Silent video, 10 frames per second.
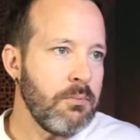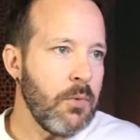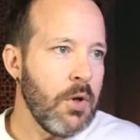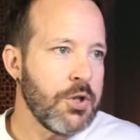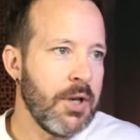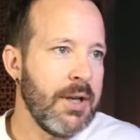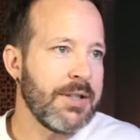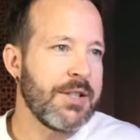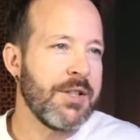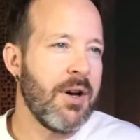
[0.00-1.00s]
Should I
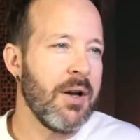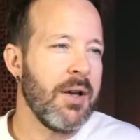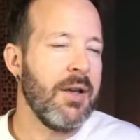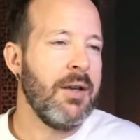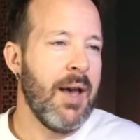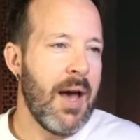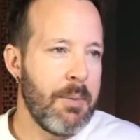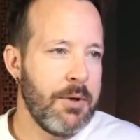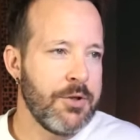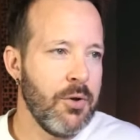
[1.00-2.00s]
get stock
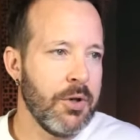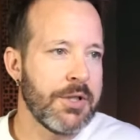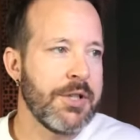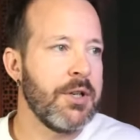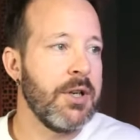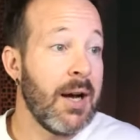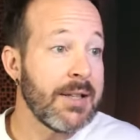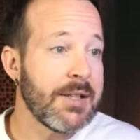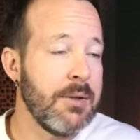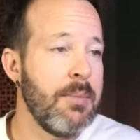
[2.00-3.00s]
cabinetry or consider
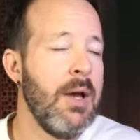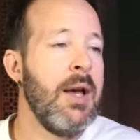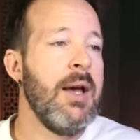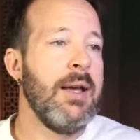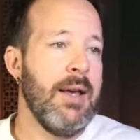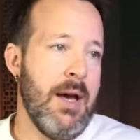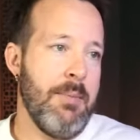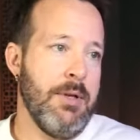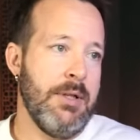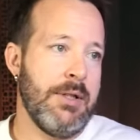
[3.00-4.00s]
custom
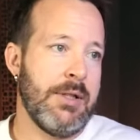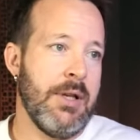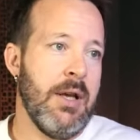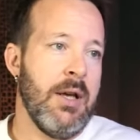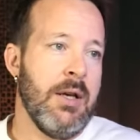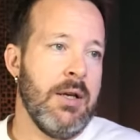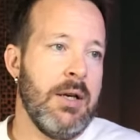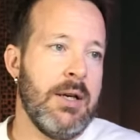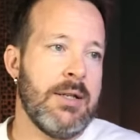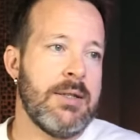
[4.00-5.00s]
cabinets?
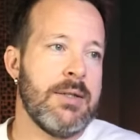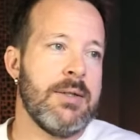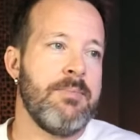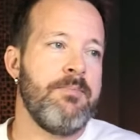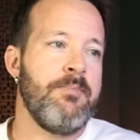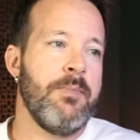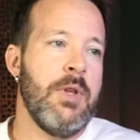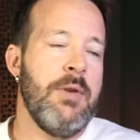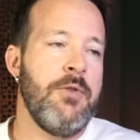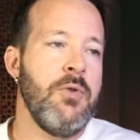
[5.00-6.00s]

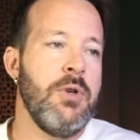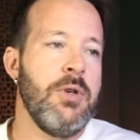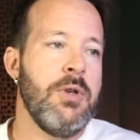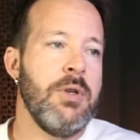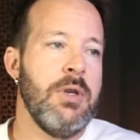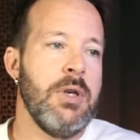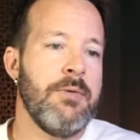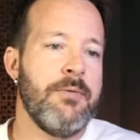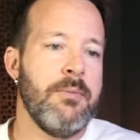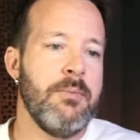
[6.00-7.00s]
If
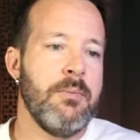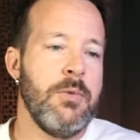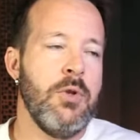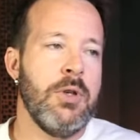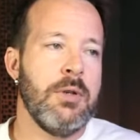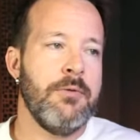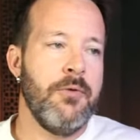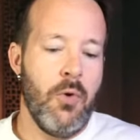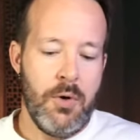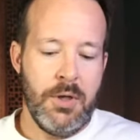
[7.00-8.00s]
you can
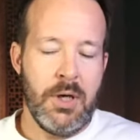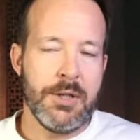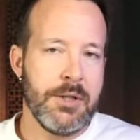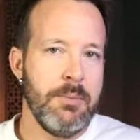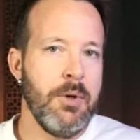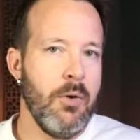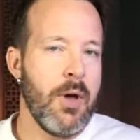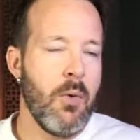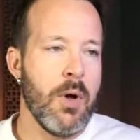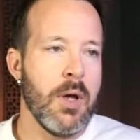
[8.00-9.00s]
afford custom, go
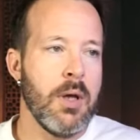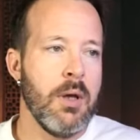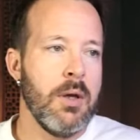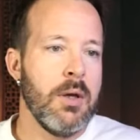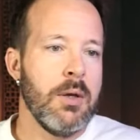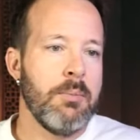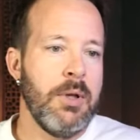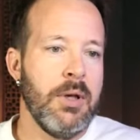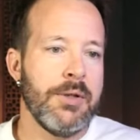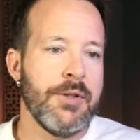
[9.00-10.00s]
that way,
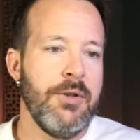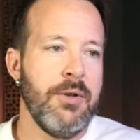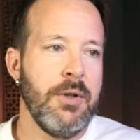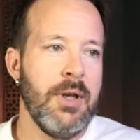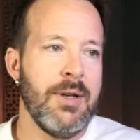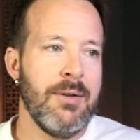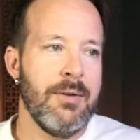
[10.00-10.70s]
because then you can get